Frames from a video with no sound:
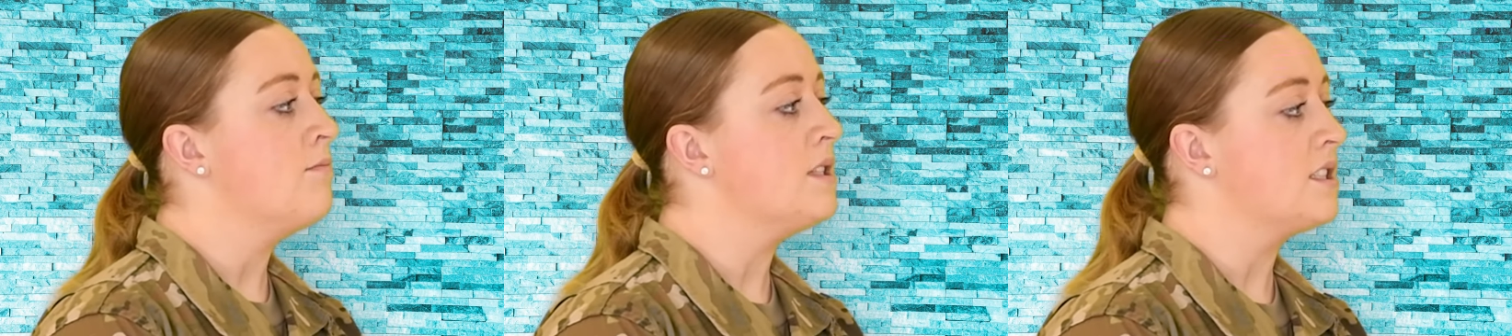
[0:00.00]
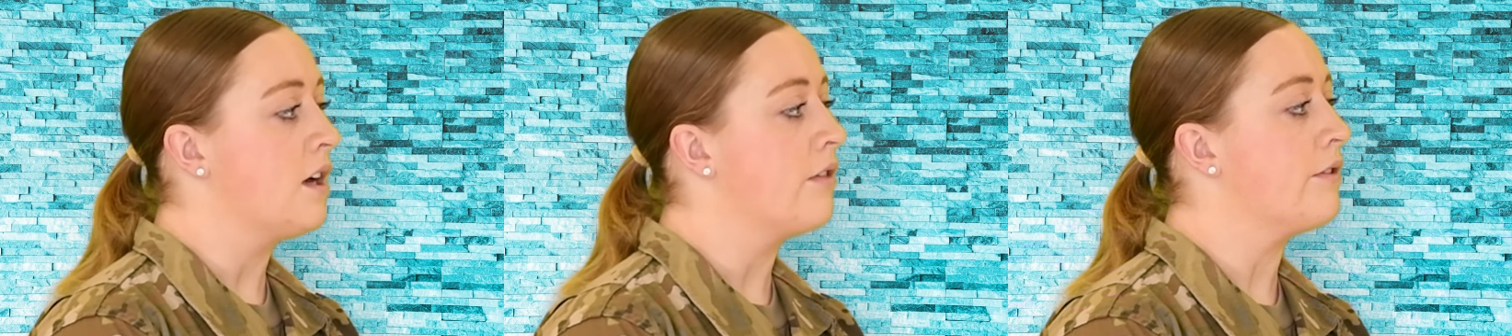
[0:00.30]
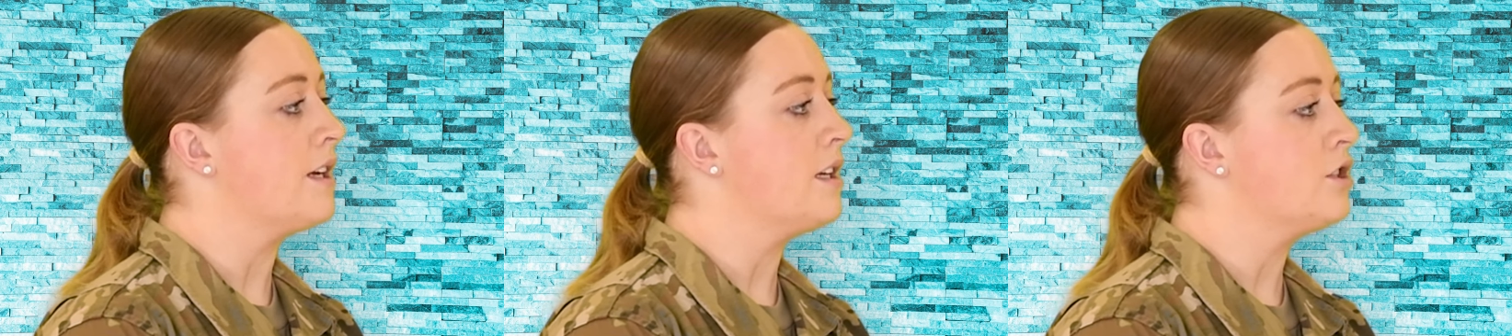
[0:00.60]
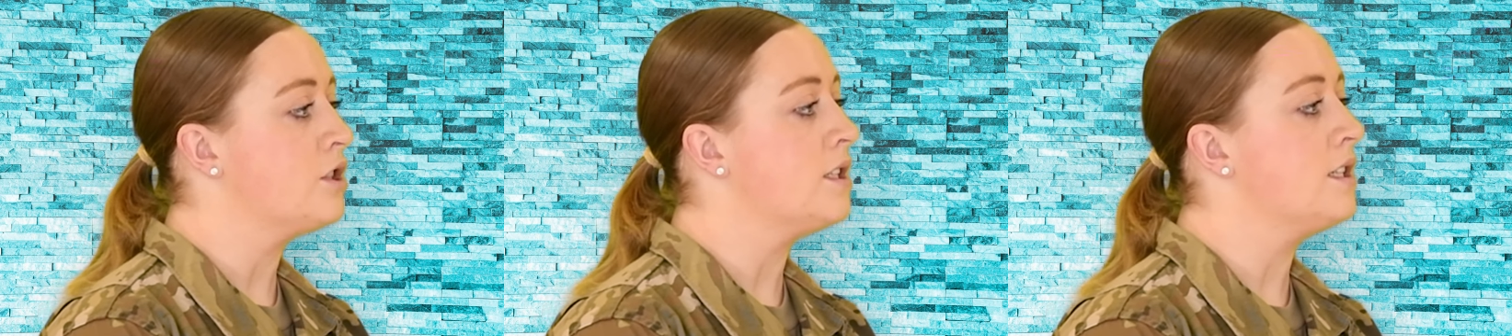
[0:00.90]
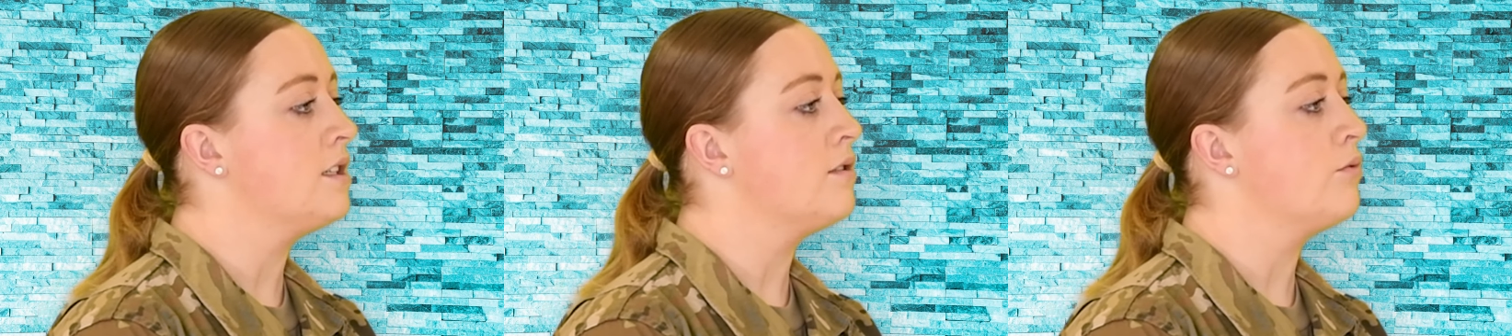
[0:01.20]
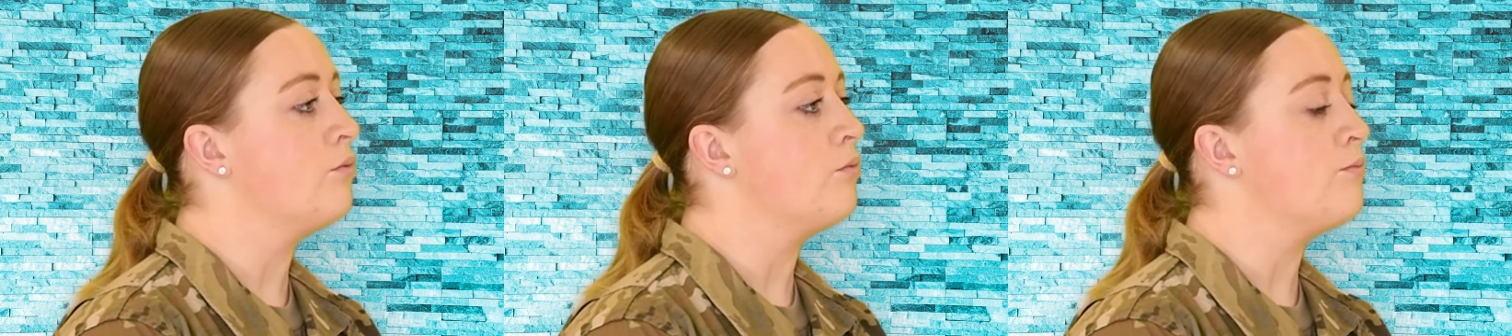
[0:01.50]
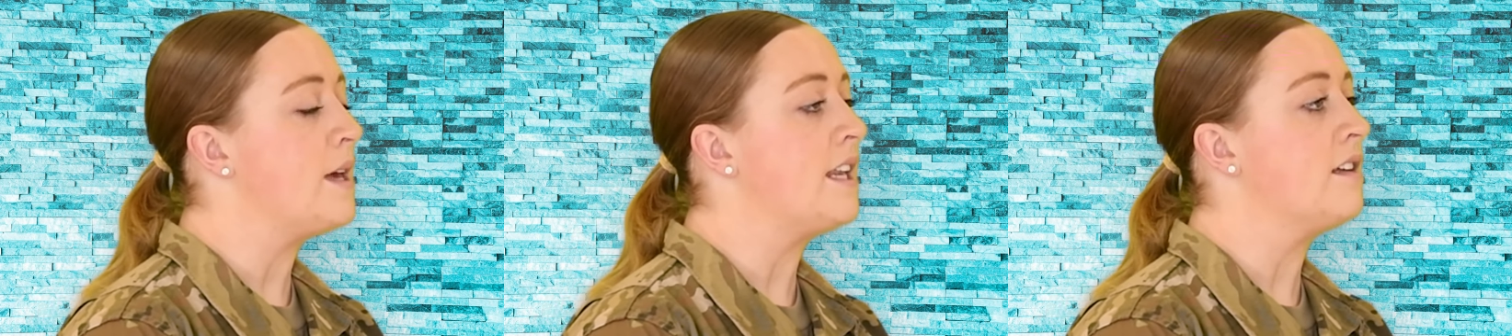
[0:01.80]
Miss Guthrie, she
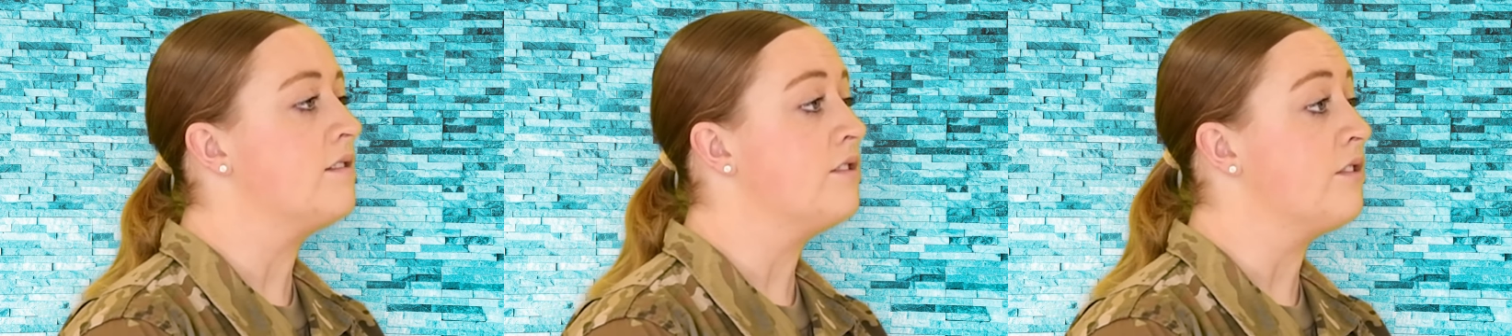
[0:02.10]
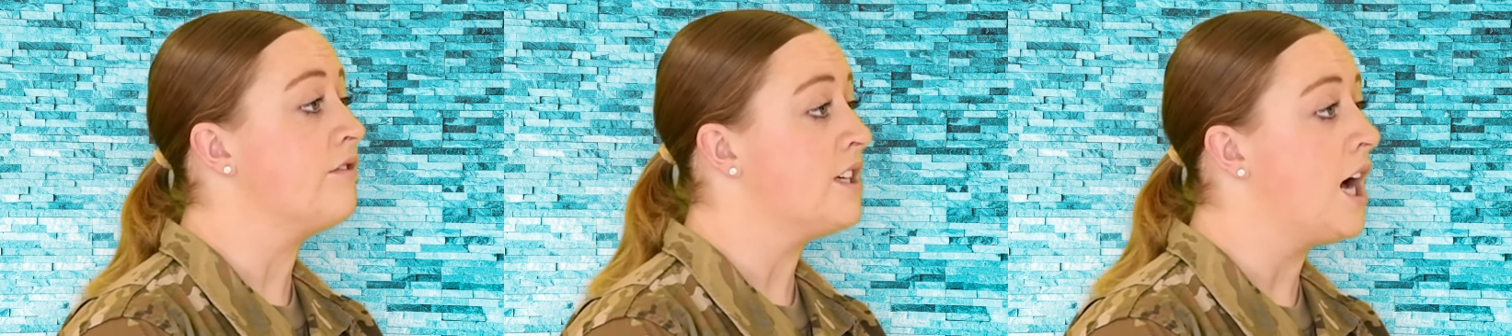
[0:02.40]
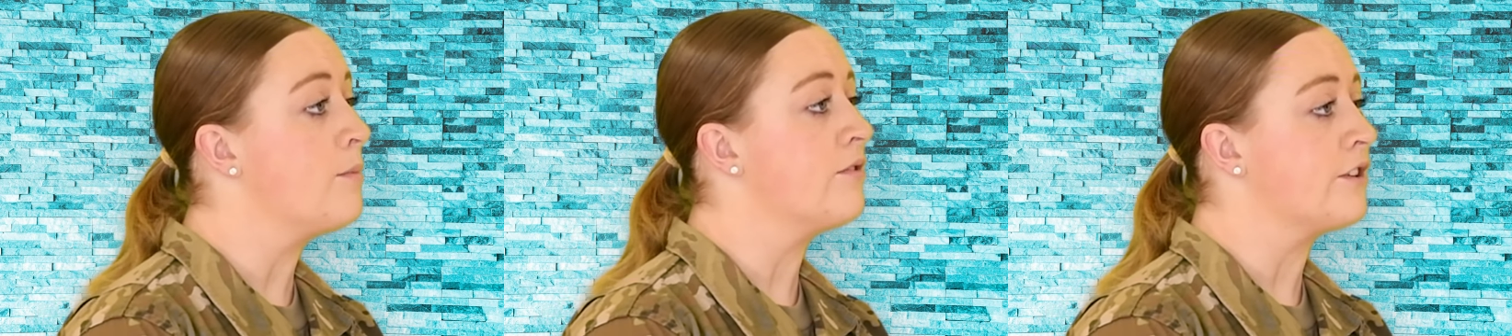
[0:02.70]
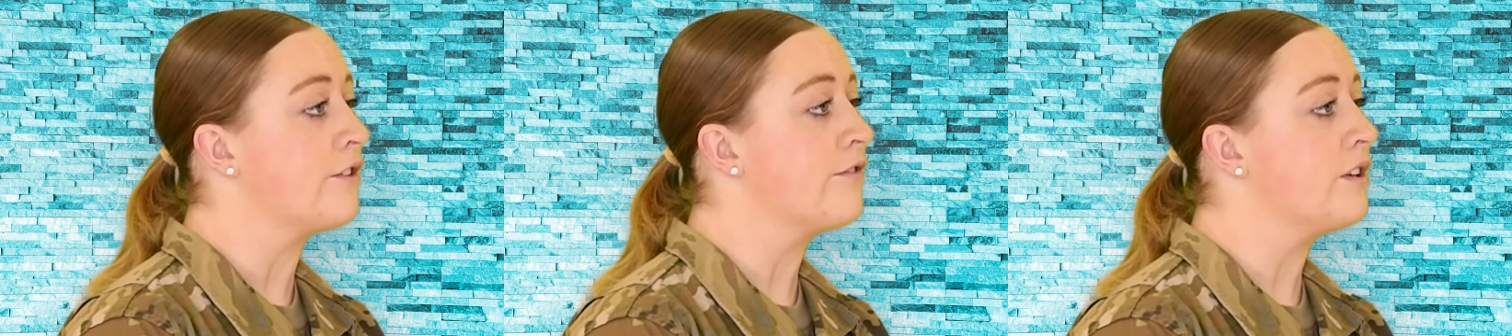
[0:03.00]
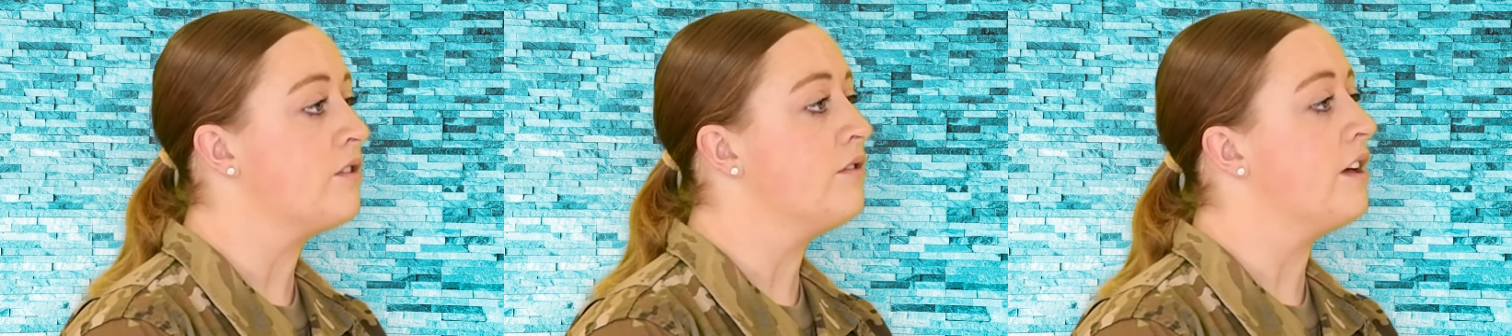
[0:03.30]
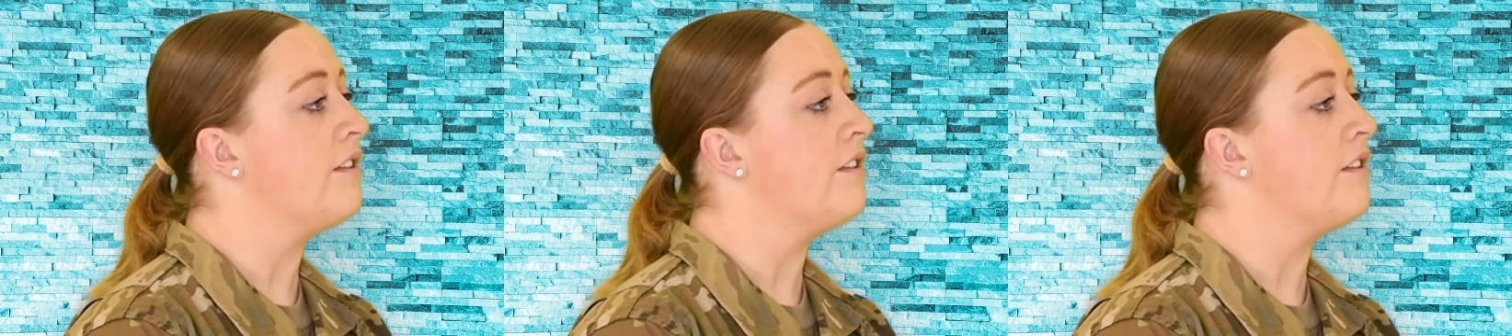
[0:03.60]
made it to the top of her field,